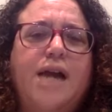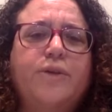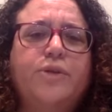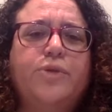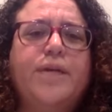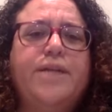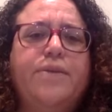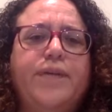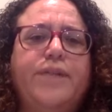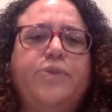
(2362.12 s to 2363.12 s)
was right in
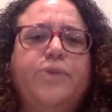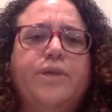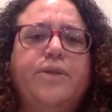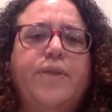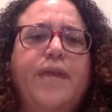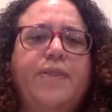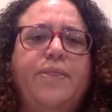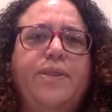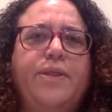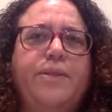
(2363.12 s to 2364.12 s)
the range where they
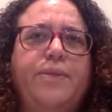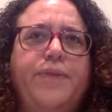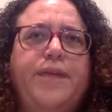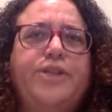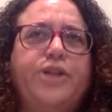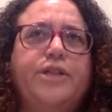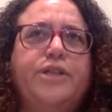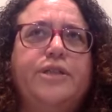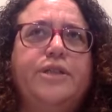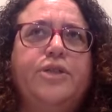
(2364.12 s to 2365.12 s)
start
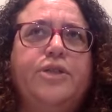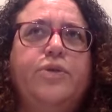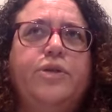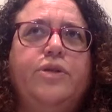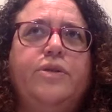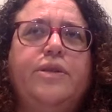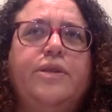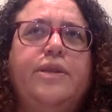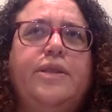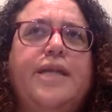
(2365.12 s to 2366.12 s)
to,
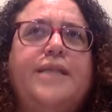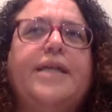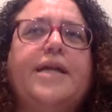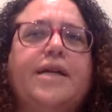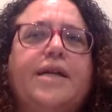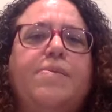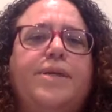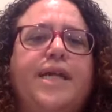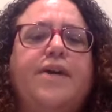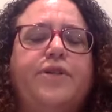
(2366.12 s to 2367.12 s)
it's not
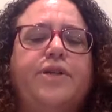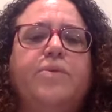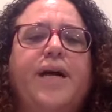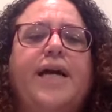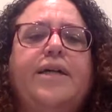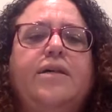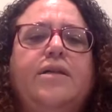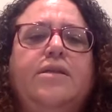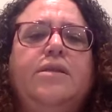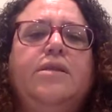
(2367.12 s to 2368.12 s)
uncommon to have to go back.
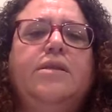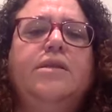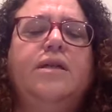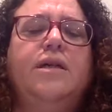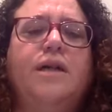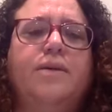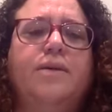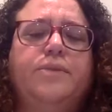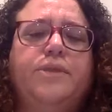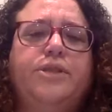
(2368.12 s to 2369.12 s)

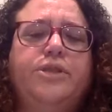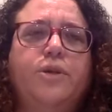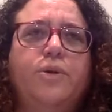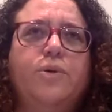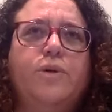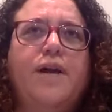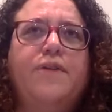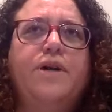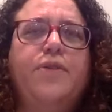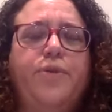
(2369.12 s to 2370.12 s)
So
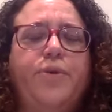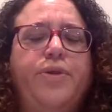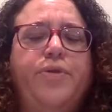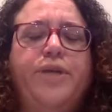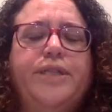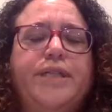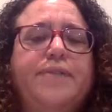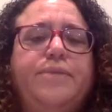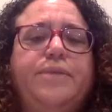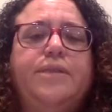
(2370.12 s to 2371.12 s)
I've gone through it 3
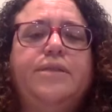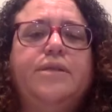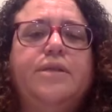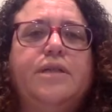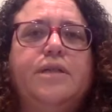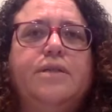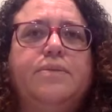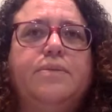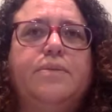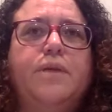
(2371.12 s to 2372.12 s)
times.
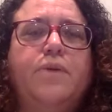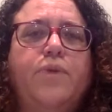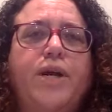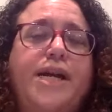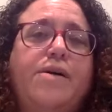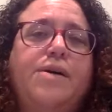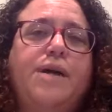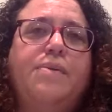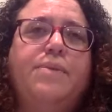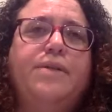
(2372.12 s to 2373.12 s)
Right now
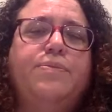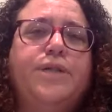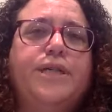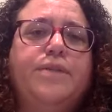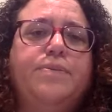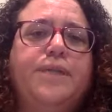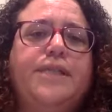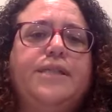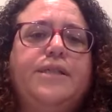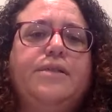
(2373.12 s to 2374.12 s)
I'm in a pretty good
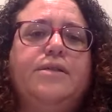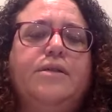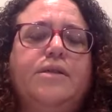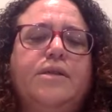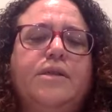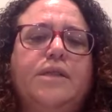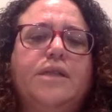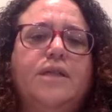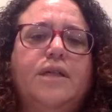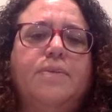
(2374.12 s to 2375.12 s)
place.
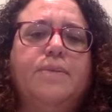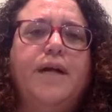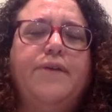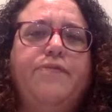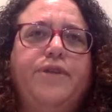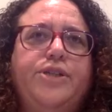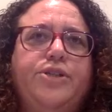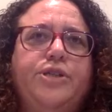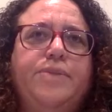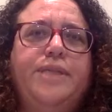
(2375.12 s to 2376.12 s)
I
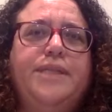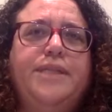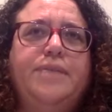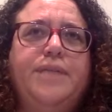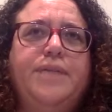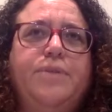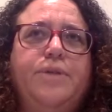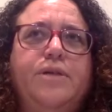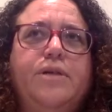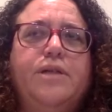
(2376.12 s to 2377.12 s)
finished treatment in
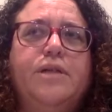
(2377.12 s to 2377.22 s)
September.